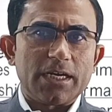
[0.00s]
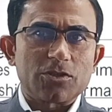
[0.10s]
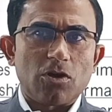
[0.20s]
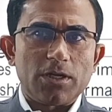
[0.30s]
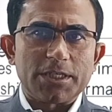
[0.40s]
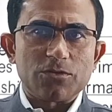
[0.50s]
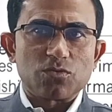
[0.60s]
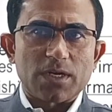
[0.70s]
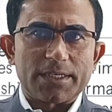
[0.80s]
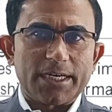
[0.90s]
authority to
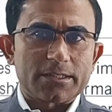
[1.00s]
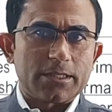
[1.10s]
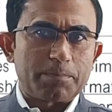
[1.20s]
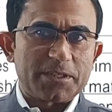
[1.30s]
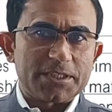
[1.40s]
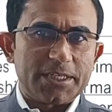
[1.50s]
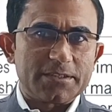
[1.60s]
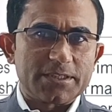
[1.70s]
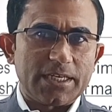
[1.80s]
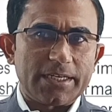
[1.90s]
conduct the
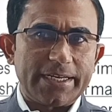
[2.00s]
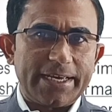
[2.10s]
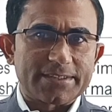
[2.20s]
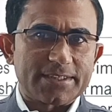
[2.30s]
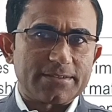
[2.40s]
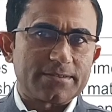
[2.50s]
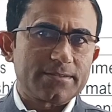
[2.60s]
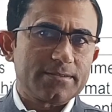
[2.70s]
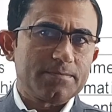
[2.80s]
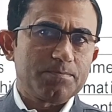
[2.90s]
presidential elections.